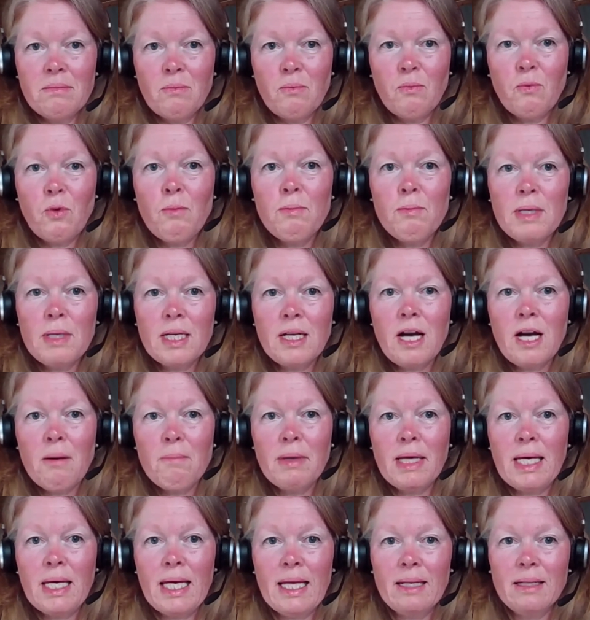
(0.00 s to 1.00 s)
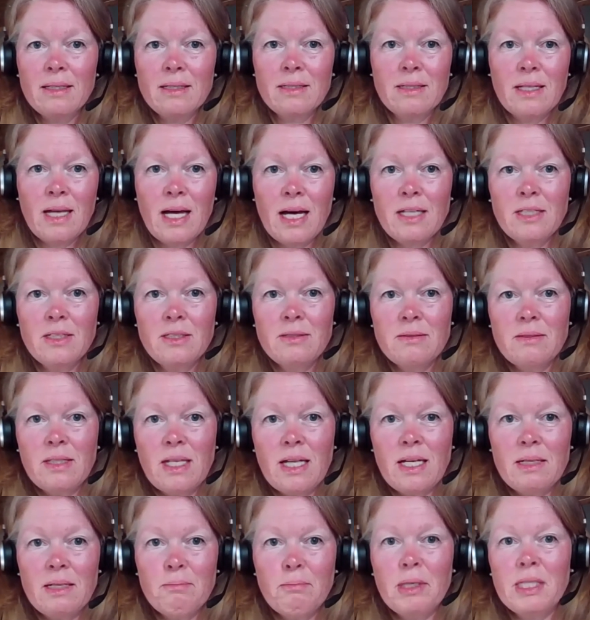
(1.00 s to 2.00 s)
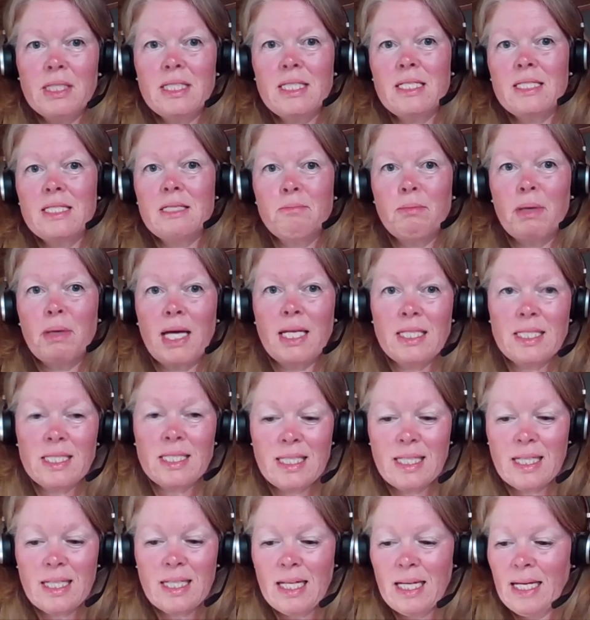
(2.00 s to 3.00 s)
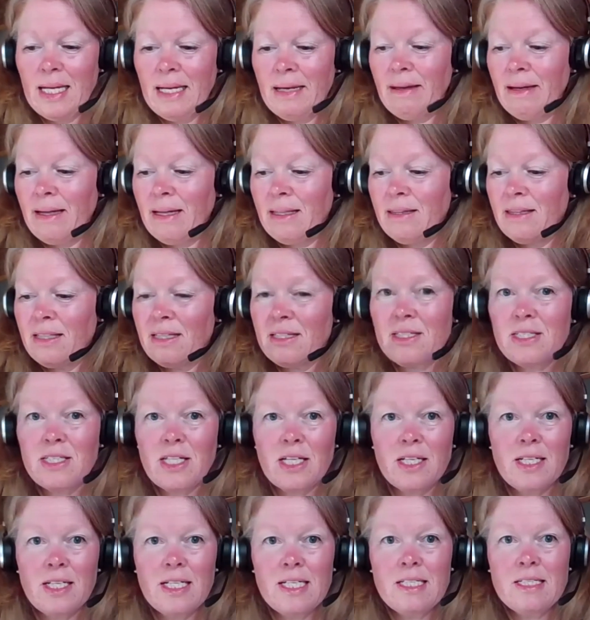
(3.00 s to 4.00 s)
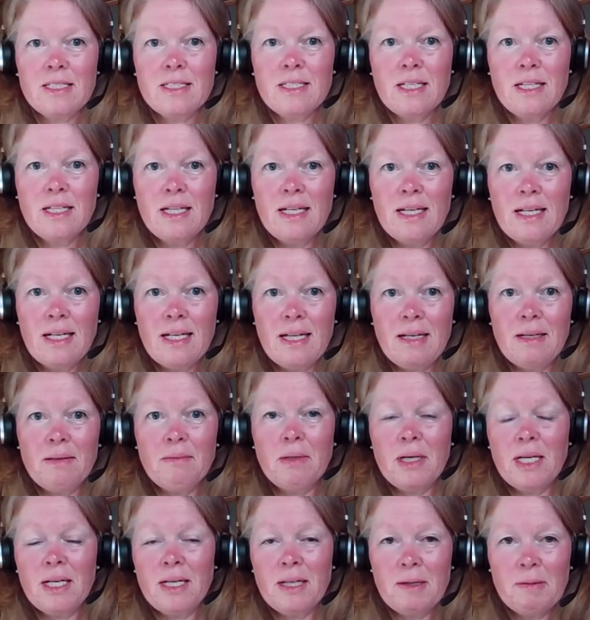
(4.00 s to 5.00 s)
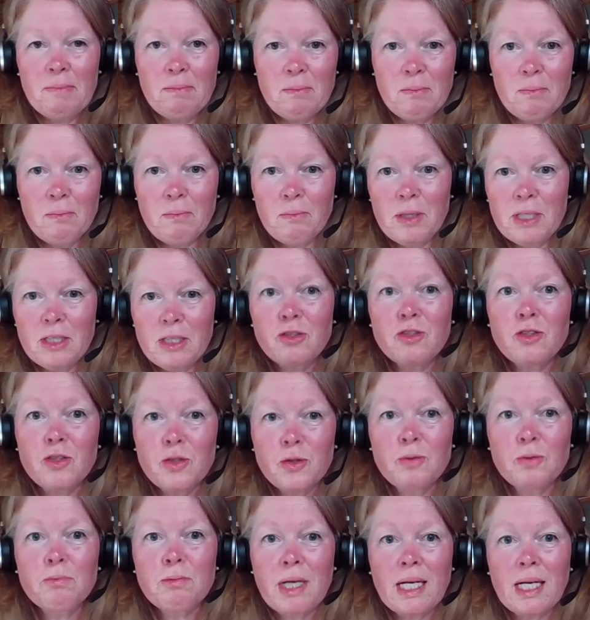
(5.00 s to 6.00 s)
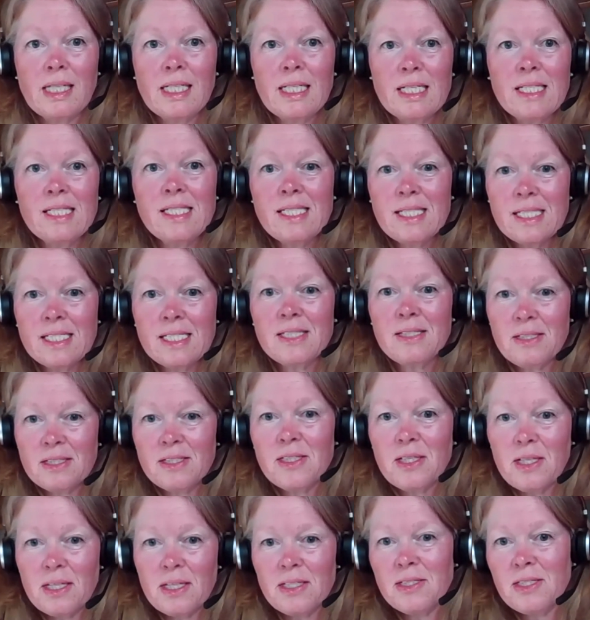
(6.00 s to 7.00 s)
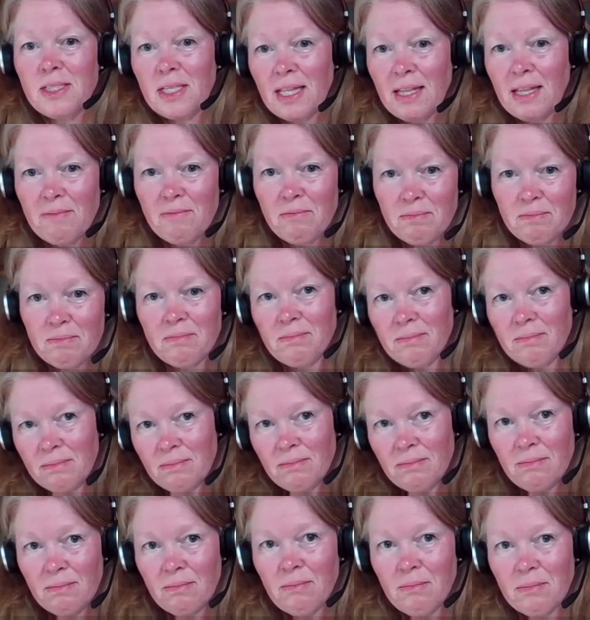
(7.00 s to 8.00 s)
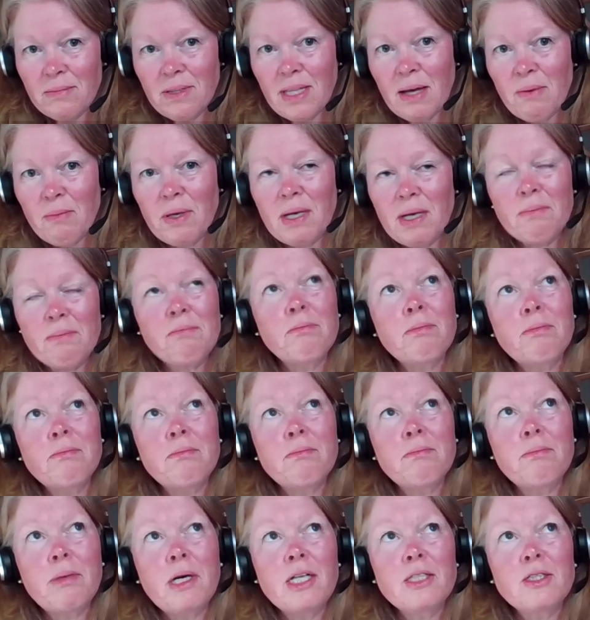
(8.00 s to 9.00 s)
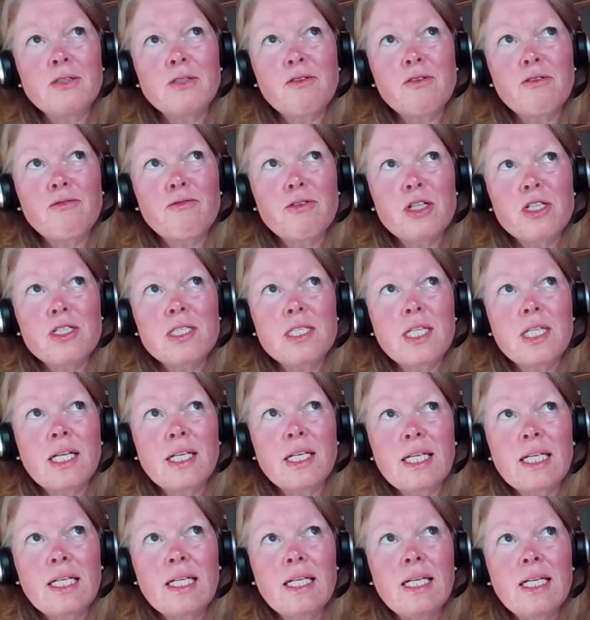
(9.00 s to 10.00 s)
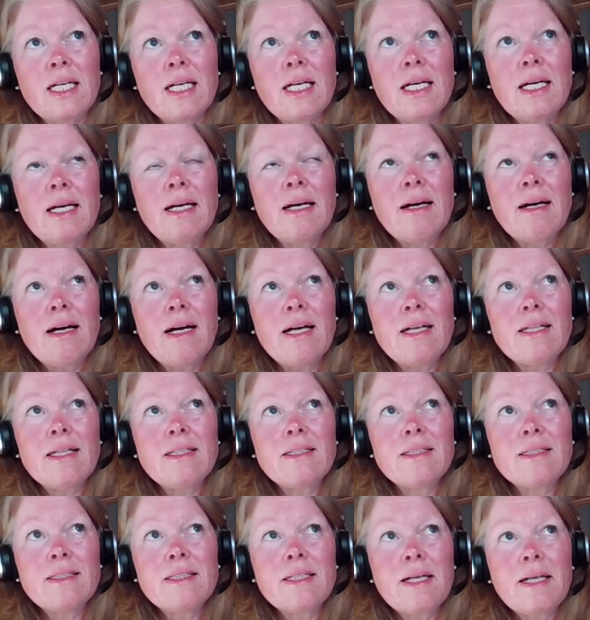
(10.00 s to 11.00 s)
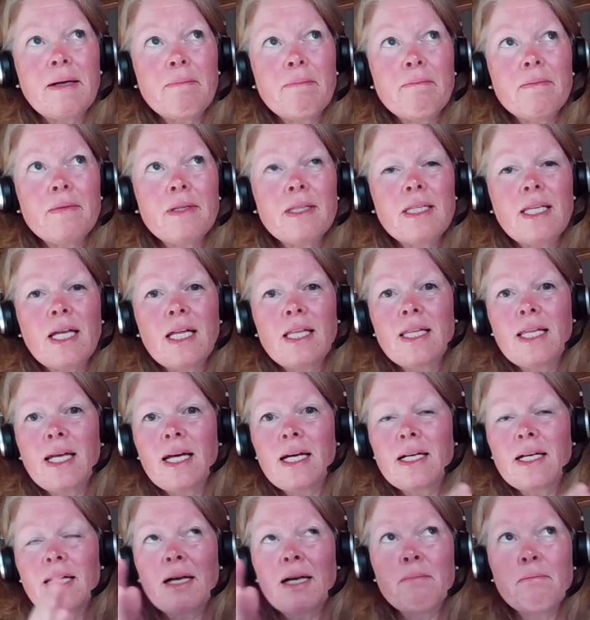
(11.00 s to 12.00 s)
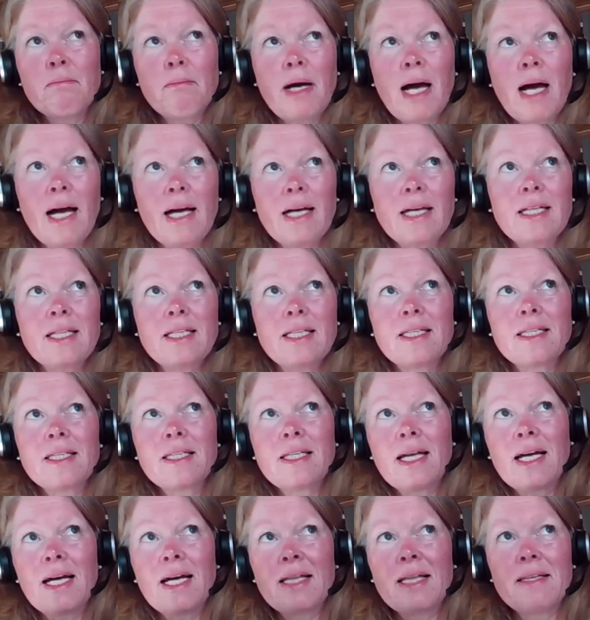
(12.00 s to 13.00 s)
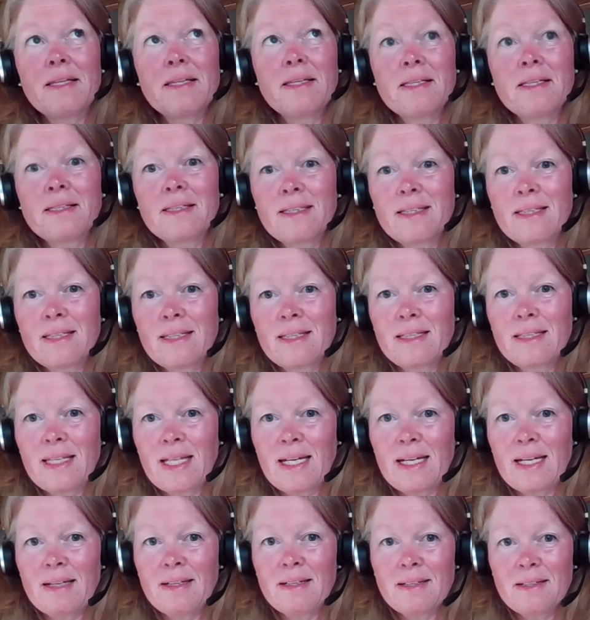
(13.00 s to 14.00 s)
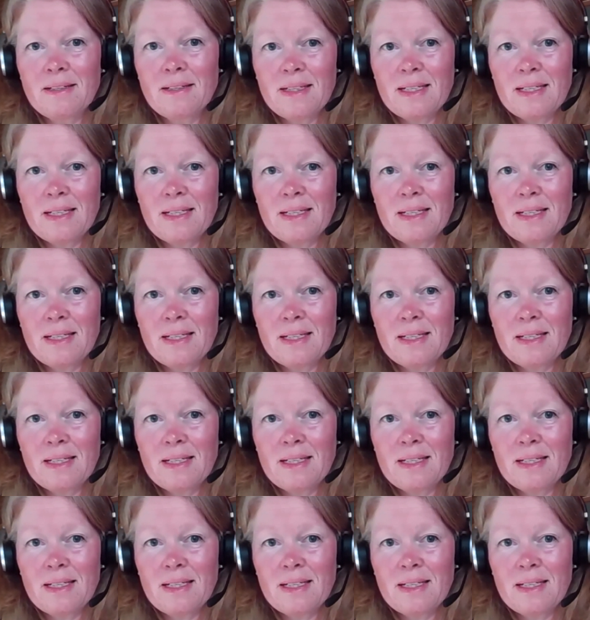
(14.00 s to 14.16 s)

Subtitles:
woman coming in and participating in the studies with 2 pregnancies. So they were part of the first study, and then they come back and they